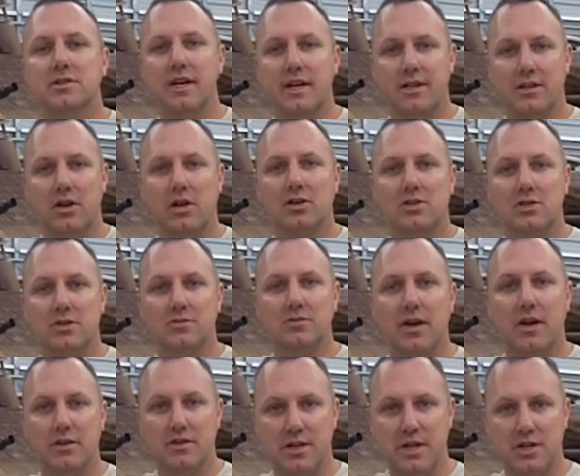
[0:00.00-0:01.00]
Technology
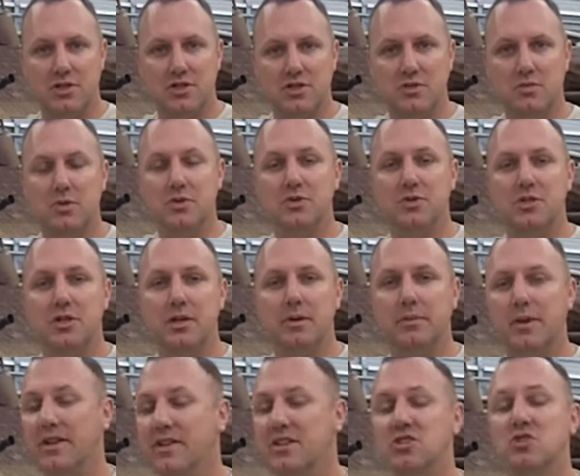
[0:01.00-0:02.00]
Foundation's museum.
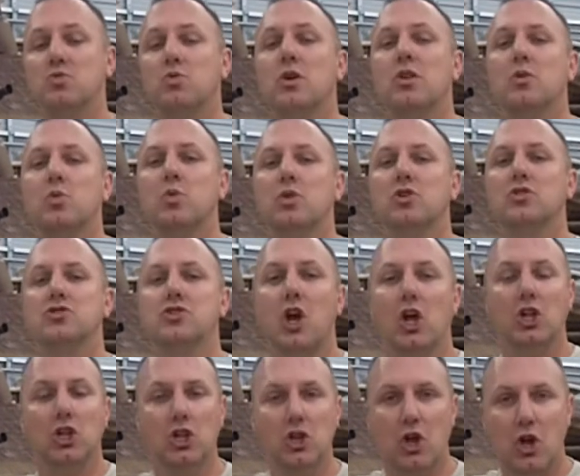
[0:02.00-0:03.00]
Now, this is one of the world's
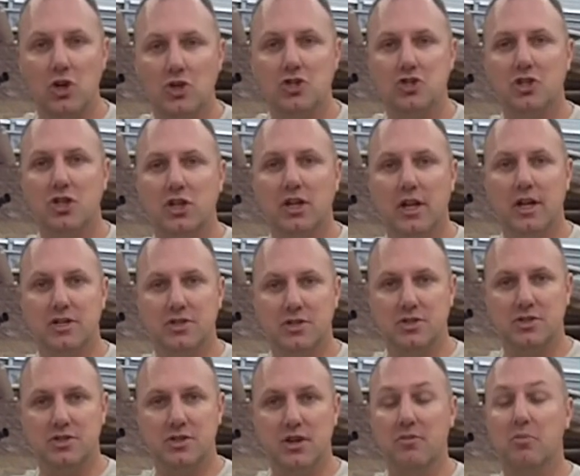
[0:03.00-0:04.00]
largest
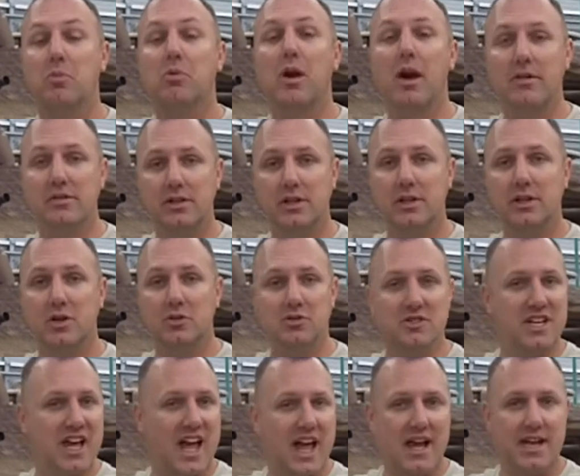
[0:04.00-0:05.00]
collections of privately owned
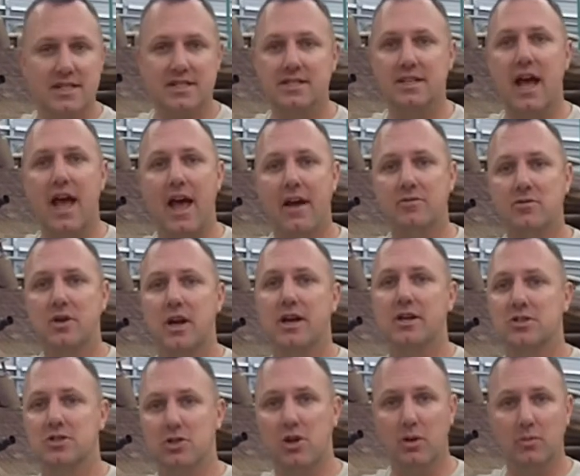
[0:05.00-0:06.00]
tanks,
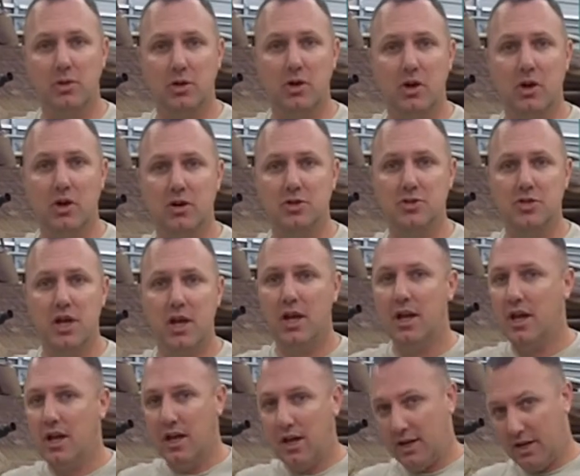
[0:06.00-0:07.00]
half-tracks, and armored cars.
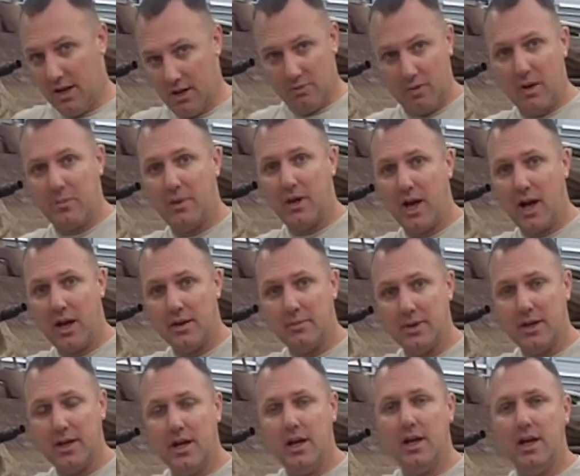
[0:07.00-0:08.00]
Now, right behind
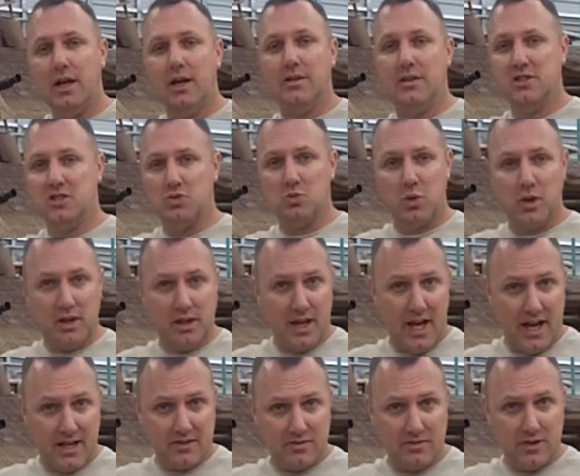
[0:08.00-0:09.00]
me, this is one of the
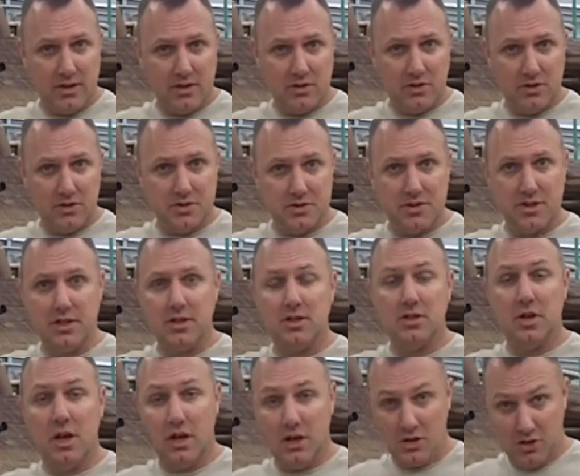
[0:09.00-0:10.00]
last vehicles that
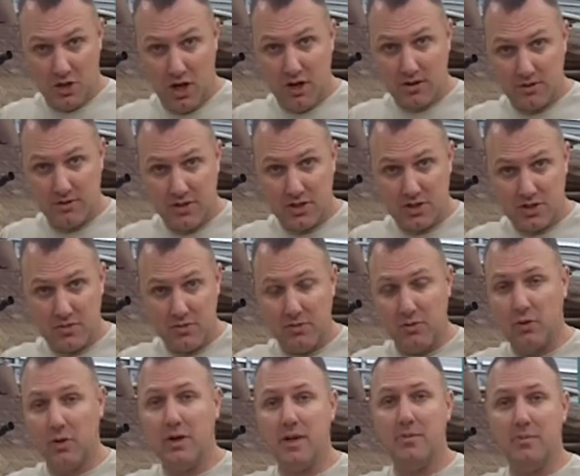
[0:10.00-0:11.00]
Jacques finished
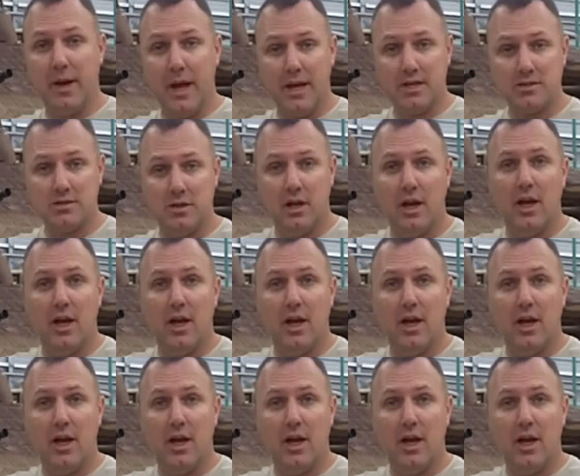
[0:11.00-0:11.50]
before he passed,